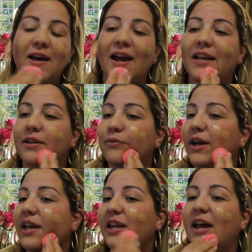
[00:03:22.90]
I
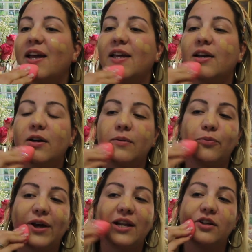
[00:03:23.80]
went and I
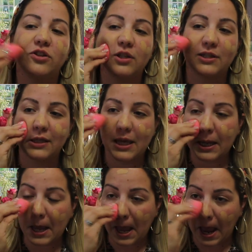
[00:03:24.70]
wet it under the
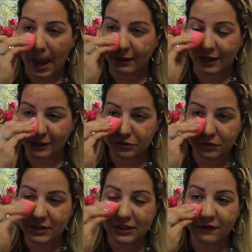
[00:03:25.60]
sink, and then I
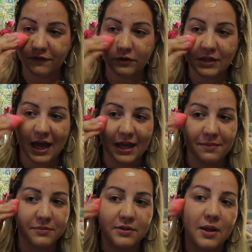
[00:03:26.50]
squeezed it a few
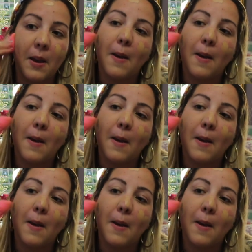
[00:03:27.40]
times.